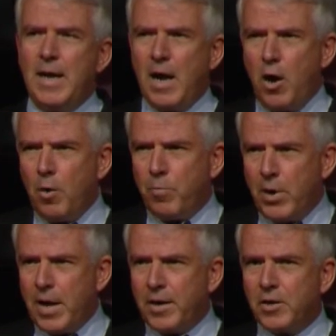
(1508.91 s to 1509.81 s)
Our
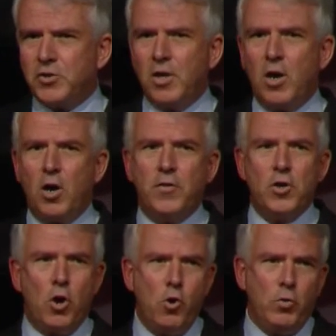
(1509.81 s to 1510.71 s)
products are the
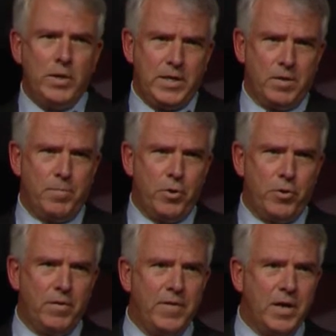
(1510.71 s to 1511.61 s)
only
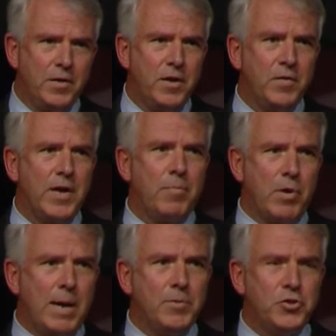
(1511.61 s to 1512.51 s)
component of healthcare that I
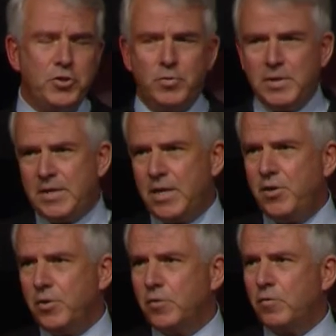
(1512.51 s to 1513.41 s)
promise you in 10
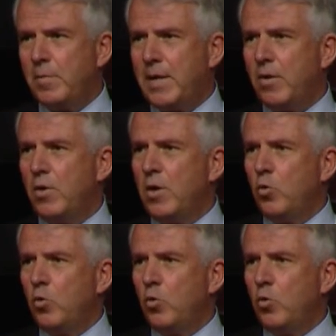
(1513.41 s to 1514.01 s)
years from now